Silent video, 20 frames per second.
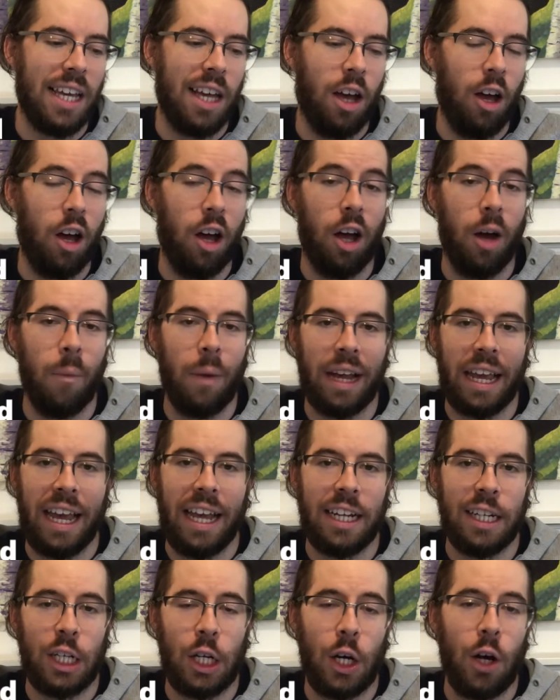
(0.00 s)

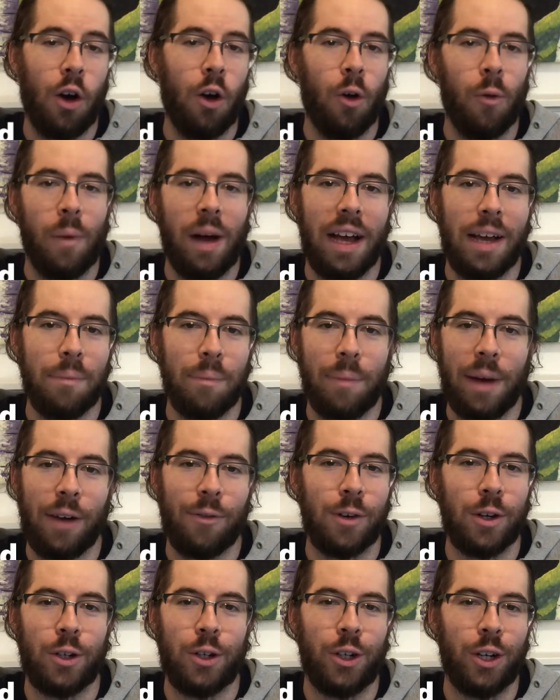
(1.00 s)
Again, all my
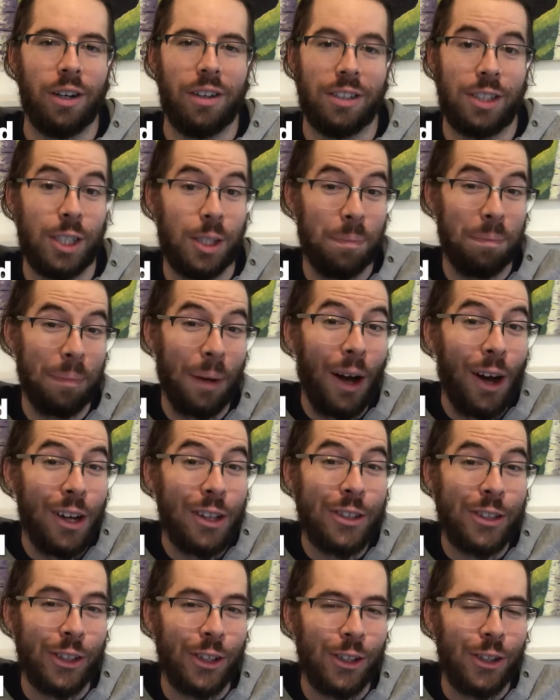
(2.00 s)
beverage
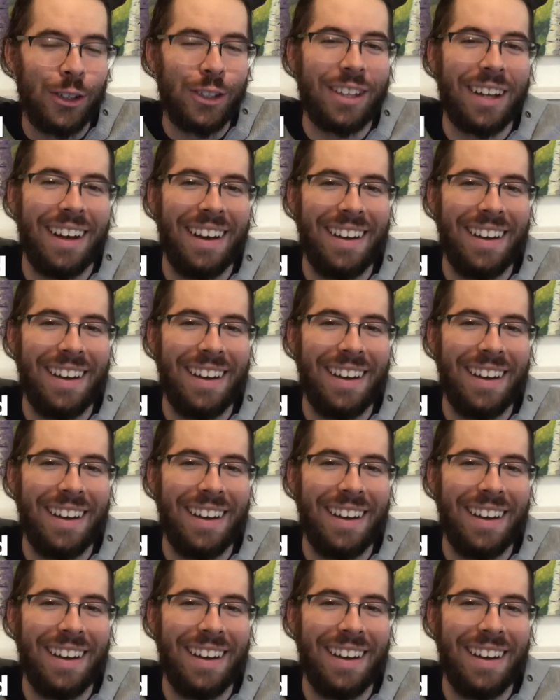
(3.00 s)
sponsors